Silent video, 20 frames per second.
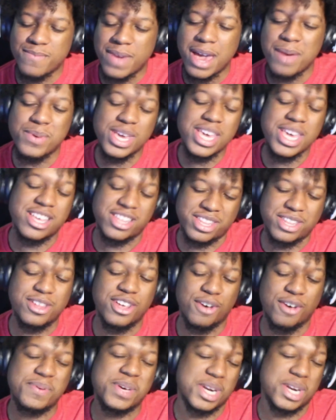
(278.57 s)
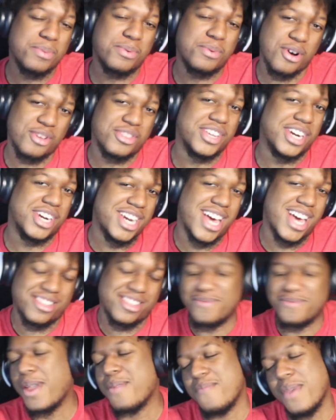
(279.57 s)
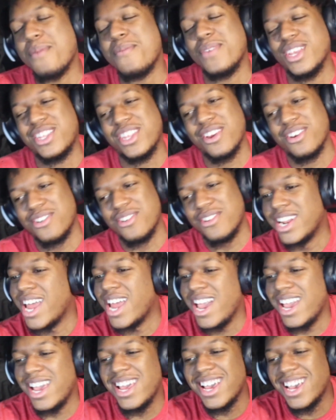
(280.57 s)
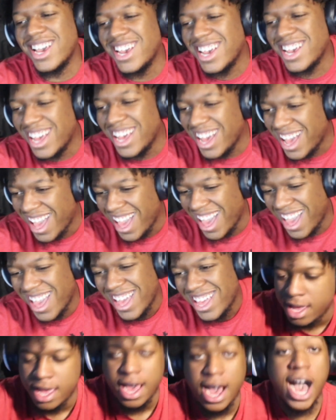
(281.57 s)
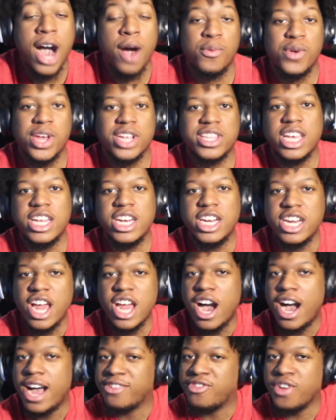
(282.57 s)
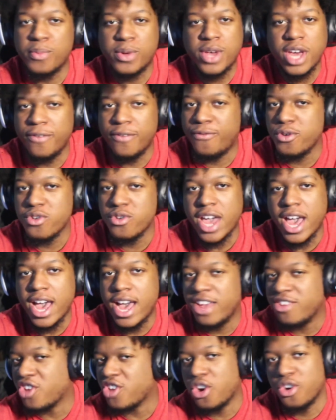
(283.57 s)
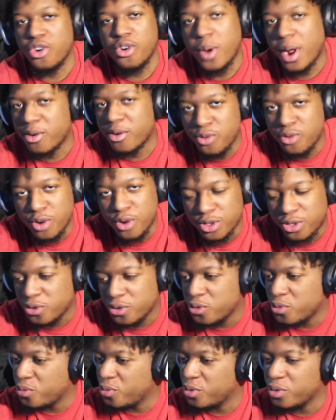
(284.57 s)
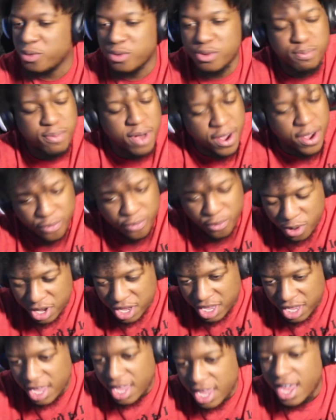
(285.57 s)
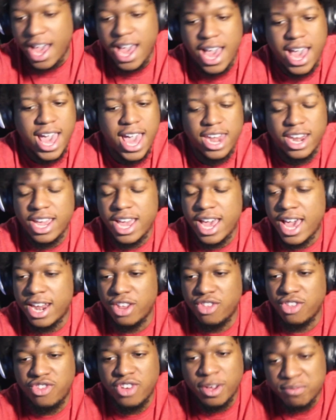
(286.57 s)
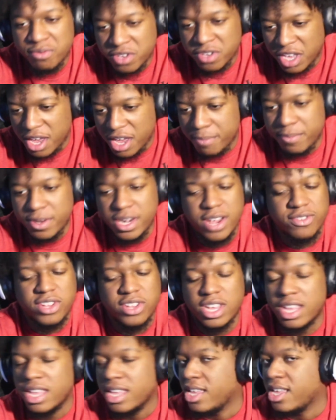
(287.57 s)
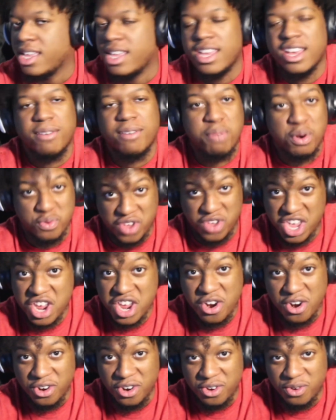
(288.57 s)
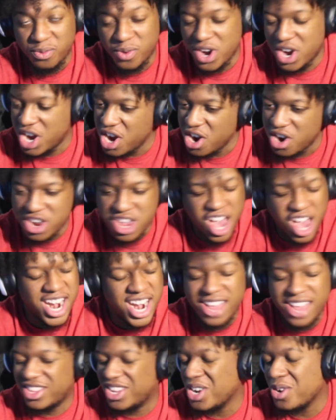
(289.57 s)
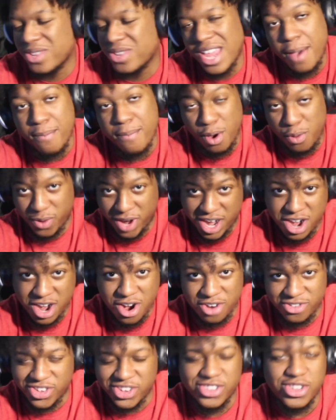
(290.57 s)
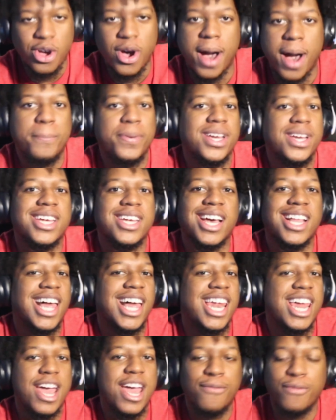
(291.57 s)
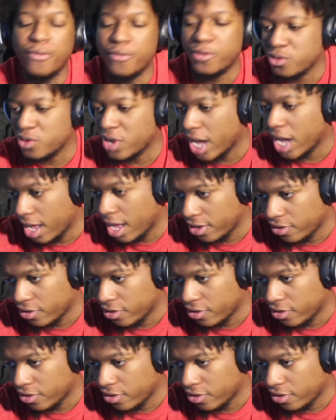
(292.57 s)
he's still picking up girls in the dungeon. Maybe he's still doing that. Alright, we have to end it now. I jump cut it for you guys. Y'all don't know what I was going through. It was buffering. I had a jump skip and everything. But we're here. We're here. Y'all don't have to deal with that. But we're here. Just know I put in a lot of effort for you guys.